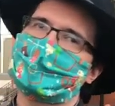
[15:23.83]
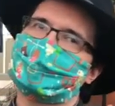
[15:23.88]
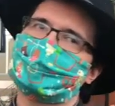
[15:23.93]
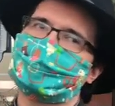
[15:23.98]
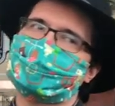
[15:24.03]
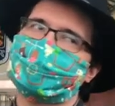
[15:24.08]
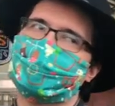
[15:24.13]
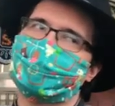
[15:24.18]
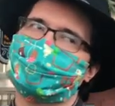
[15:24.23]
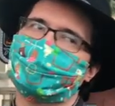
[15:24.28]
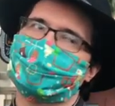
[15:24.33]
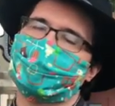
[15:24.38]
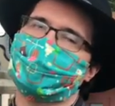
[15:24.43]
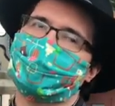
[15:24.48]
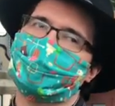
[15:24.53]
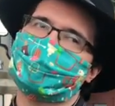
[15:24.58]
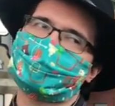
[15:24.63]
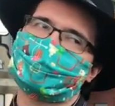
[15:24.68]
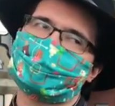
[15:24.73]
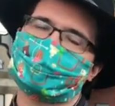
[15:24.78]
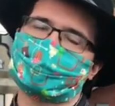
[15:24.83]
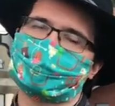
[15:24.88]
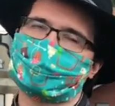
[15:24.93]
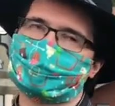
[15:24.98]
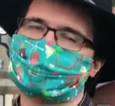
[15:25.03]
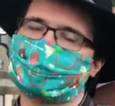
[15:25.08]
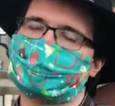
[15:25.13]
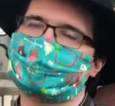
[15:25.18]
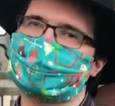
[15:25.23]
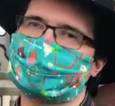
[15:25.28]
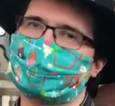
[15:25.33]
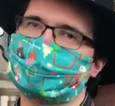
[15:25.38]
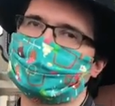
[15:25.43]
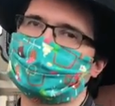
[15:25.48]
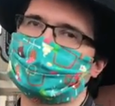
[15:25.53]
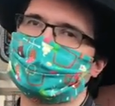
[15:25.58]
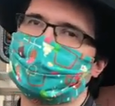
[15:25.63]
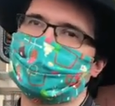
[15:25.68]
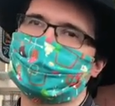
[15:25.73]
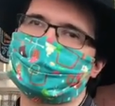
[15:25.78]
check out the description
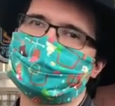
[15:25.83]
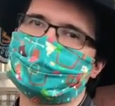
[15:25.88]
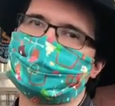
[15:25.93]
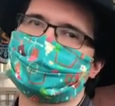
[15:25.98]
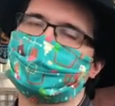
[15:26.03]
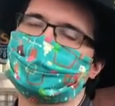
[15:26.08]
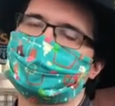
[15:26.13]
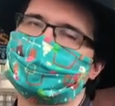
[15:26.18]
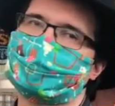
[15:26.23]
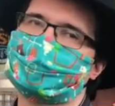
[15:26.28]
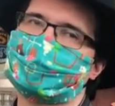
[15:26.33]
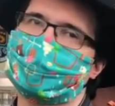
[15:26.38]
for how to support the